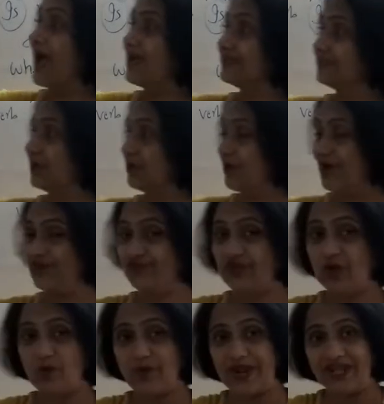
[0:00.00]
ask the
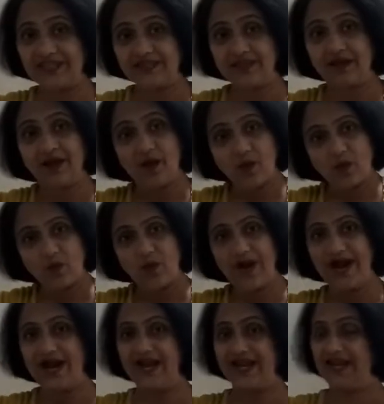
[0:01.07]
question with
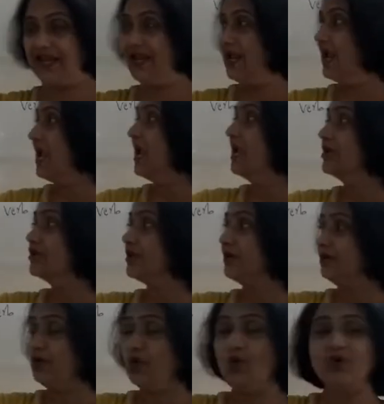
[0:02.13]
why.
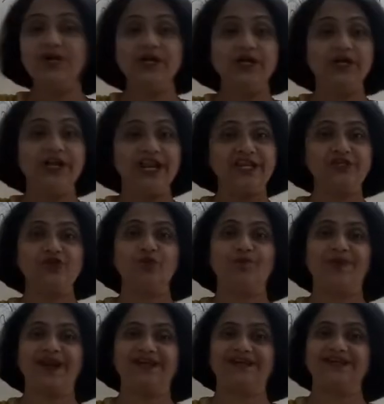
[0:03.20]
You need to
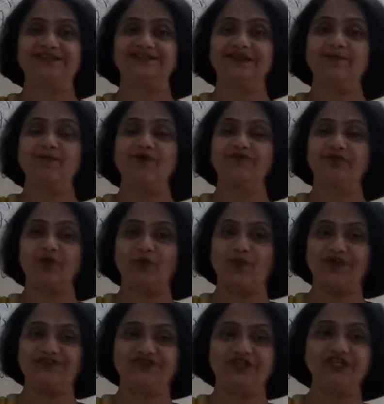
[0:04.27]
practice some of the
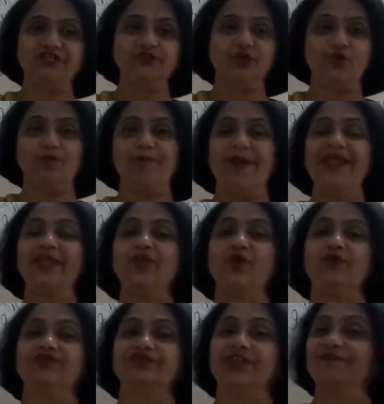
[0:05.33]
questions. You make
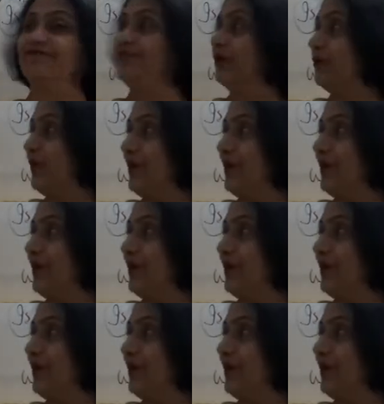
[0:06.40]
yourself the